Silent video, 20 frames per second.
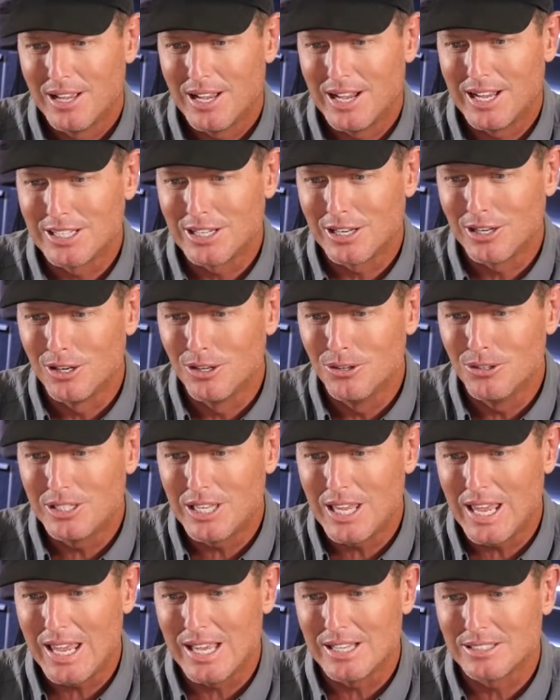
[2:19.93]
You got Luke
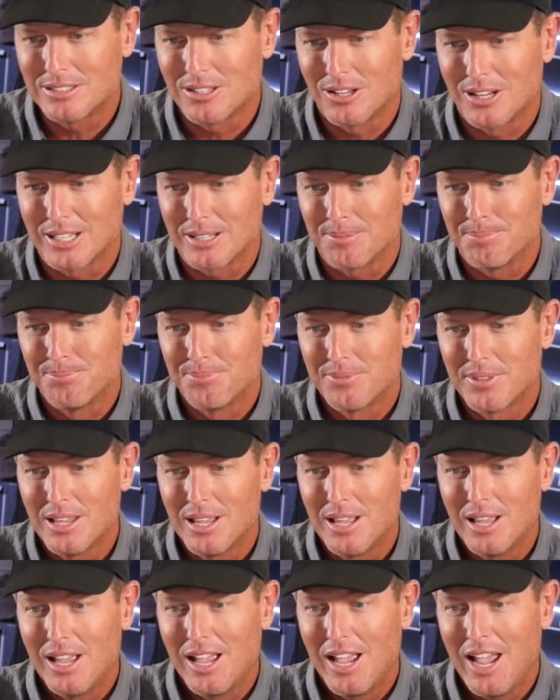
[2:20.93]
here. It's like,
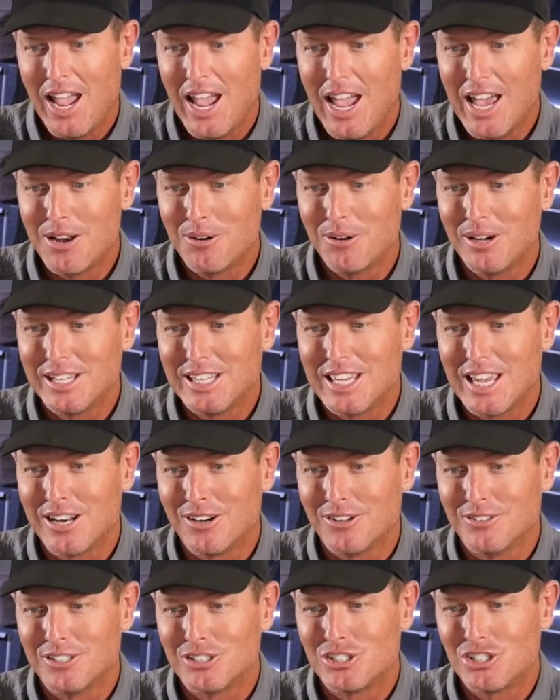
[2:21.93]
how do I get
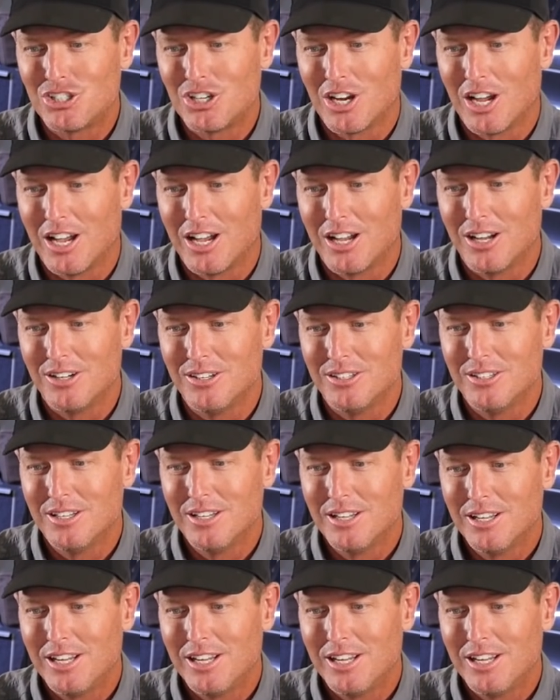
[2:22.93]
on the show